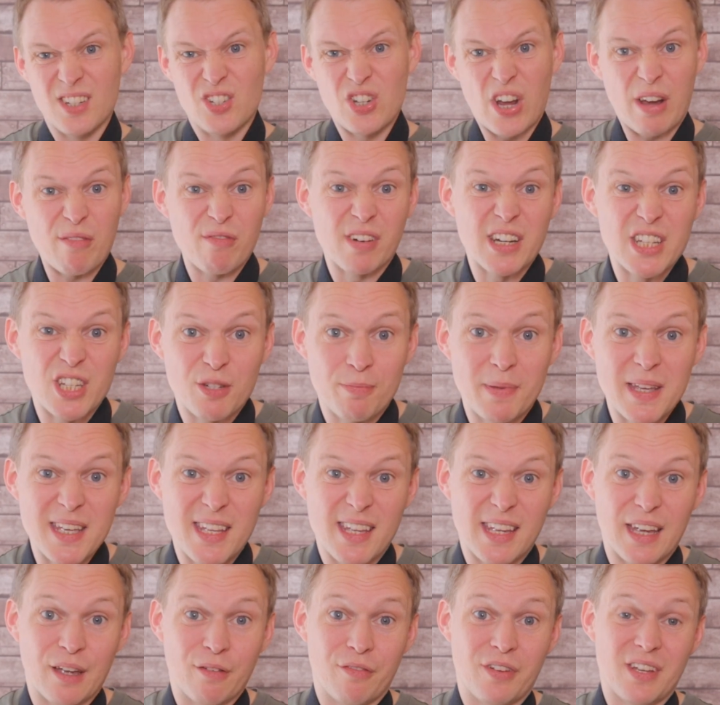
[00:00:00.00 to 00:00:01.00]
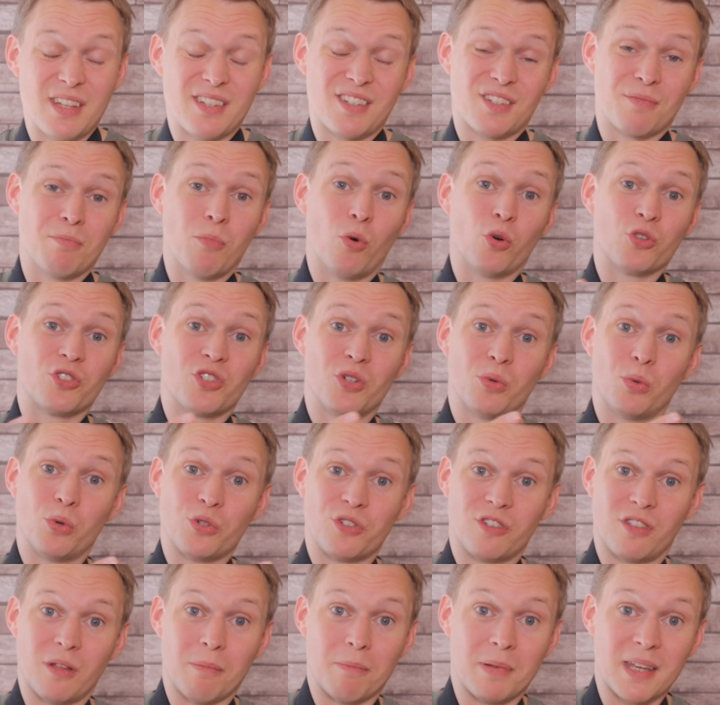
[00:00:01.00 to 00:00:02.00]
Generally speaking, if it's more
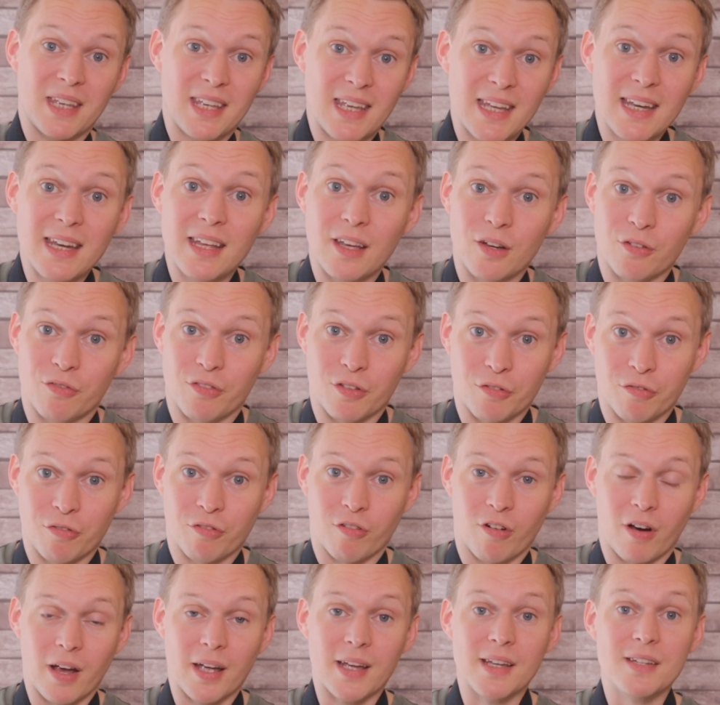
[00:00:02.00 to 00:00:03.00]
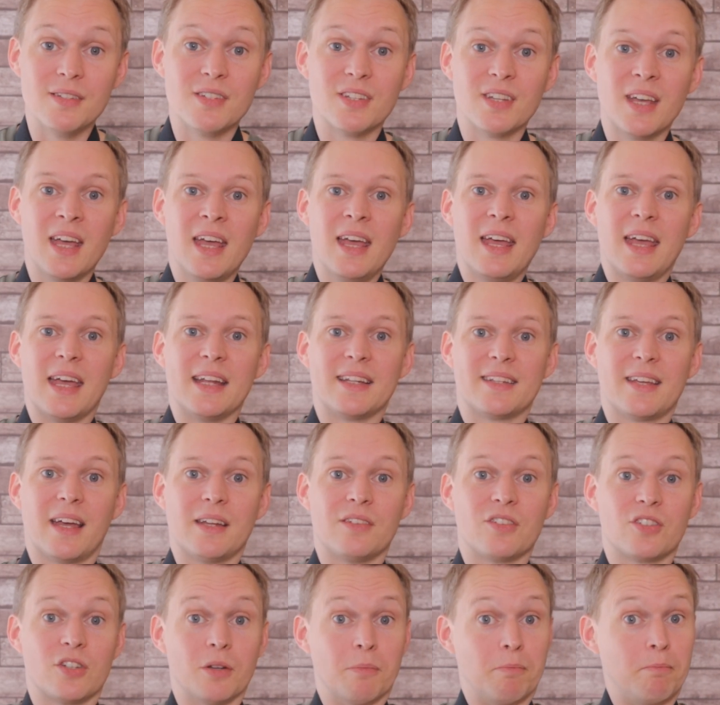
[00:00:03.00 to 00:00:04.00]
towards the beginning of the phrase, it
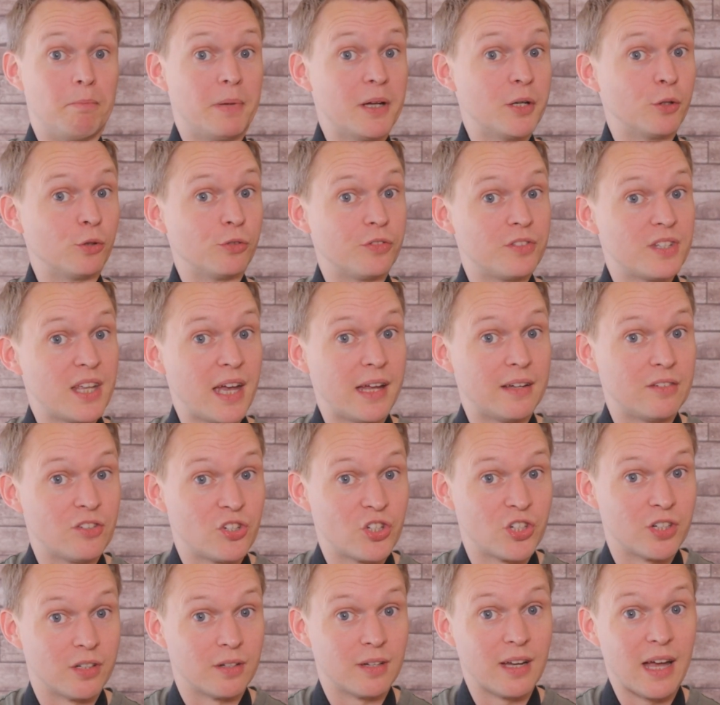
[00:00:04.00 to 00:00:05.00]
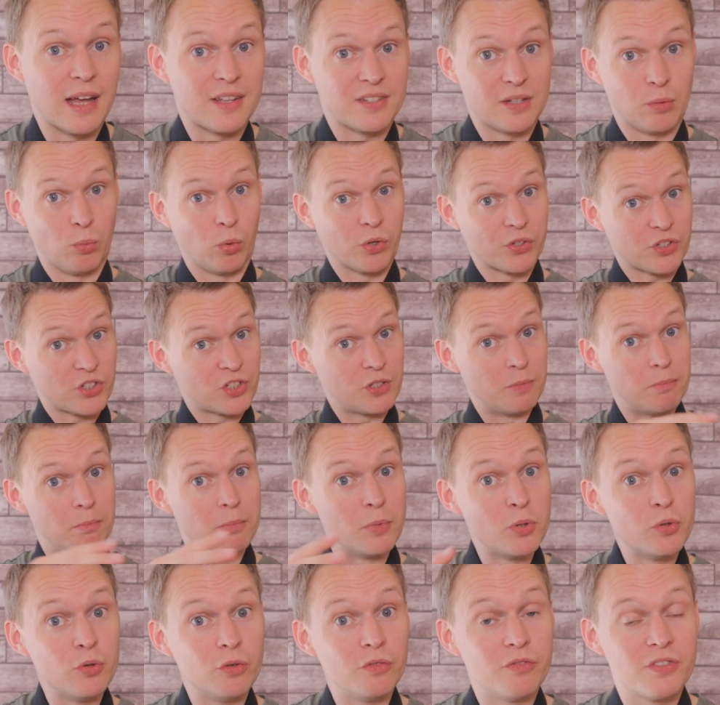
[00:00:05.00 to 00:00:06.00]
tends to build tension as it wants to
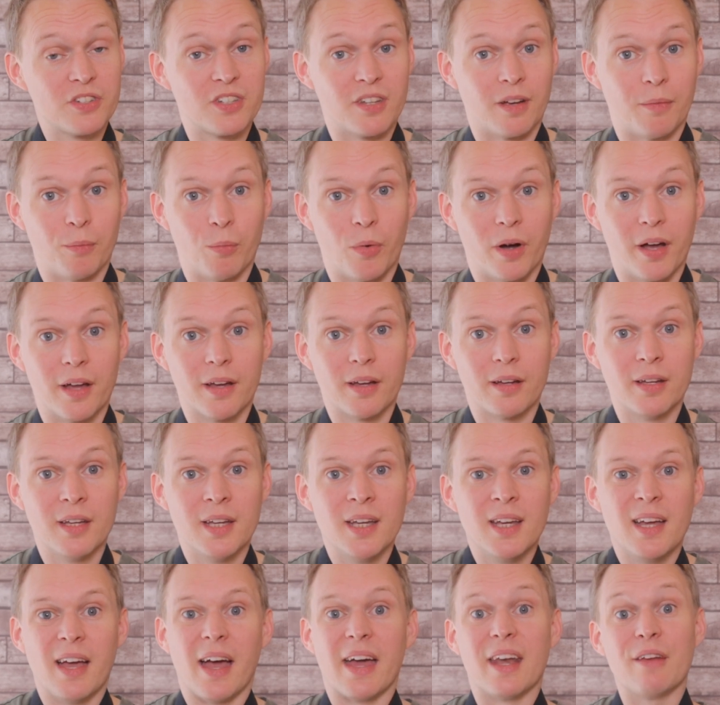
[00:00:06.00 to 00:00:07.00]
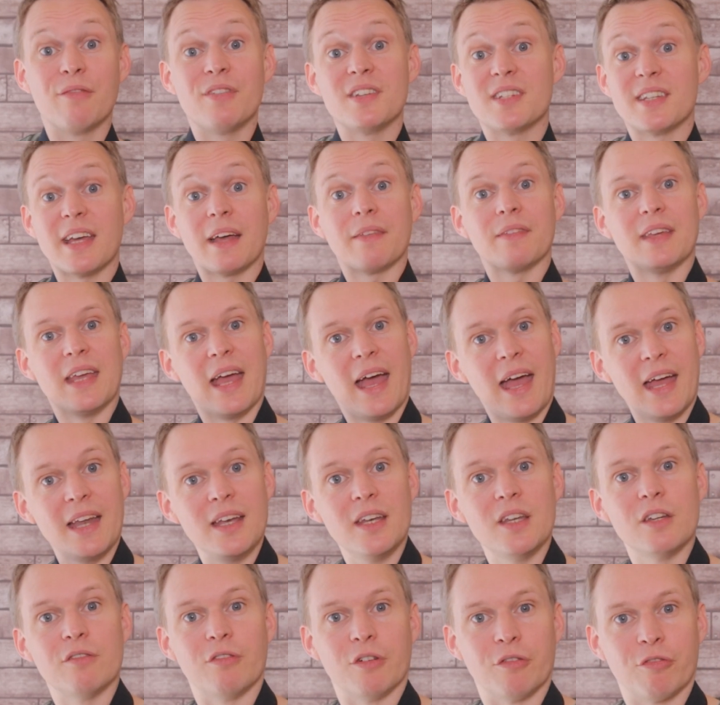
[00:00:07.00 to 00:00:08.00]
move somewhere, and if it's at the
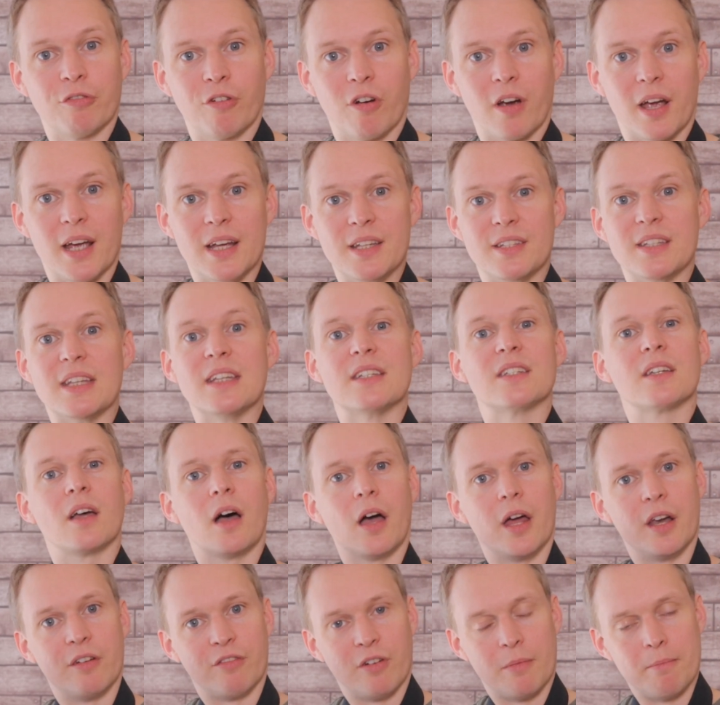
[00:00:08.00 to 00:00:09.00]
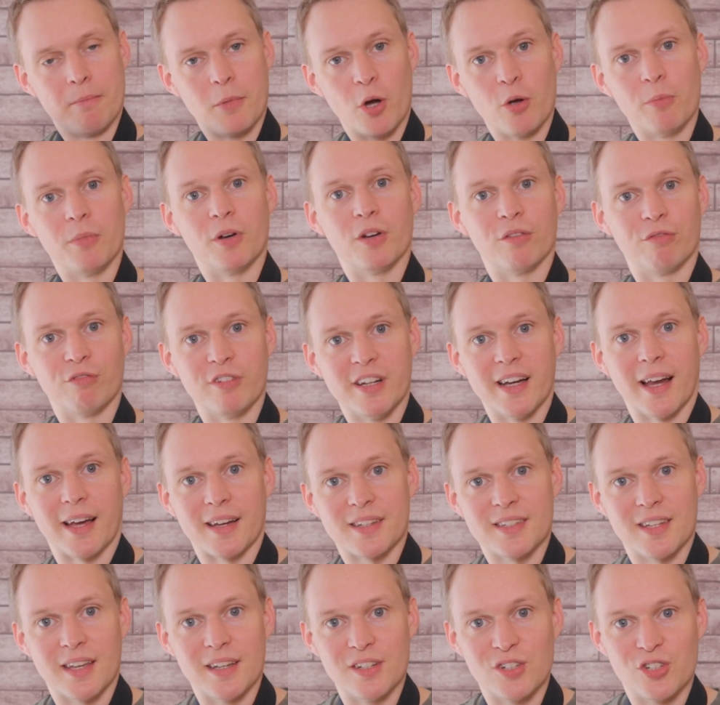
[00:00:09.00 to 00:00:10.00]
end of a phrase, it's kind of a moment of
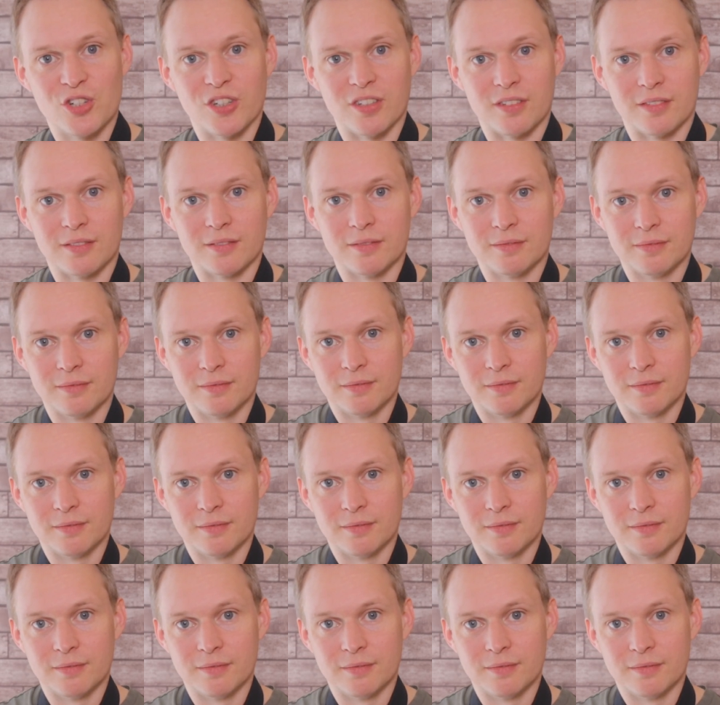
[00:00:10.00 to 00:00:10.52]
relaxation.